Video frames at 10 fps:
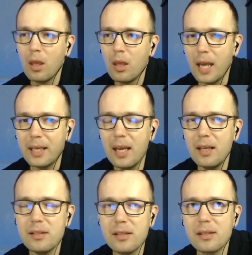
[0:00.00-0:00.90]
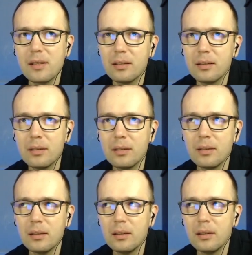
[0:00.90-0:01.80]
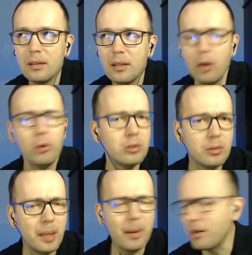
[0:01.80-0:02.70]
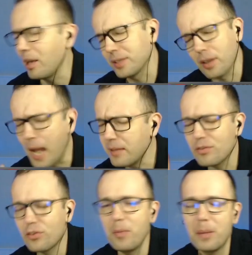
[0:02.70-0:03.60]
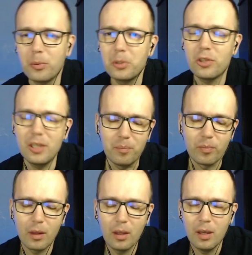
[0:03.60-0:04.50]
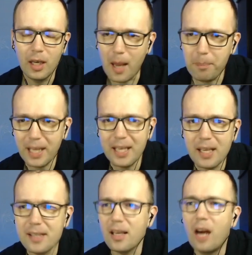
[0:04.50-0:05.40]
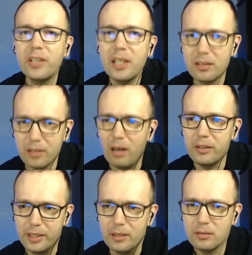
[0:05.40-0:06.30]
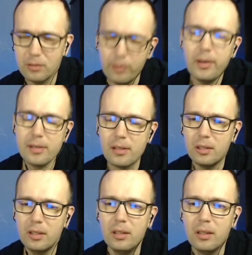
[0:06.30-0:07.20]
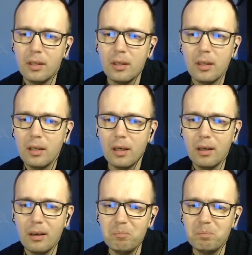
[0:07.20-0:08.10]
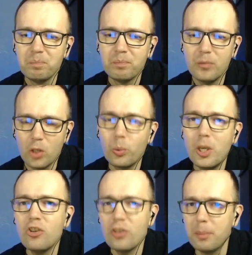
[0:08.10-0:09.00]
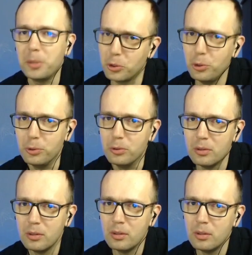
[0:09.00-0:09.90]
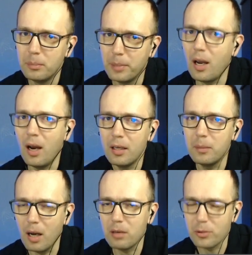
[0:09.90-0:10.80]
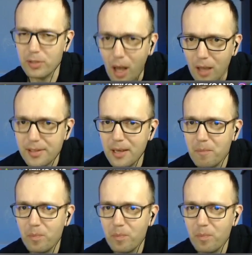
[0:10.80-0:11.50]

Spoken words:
Against Lund, maybe. Okay, but I don't remember which team. And I'm playing against Ari and Tari, obviously Norwegian number 2 behind Magnus Carlsen.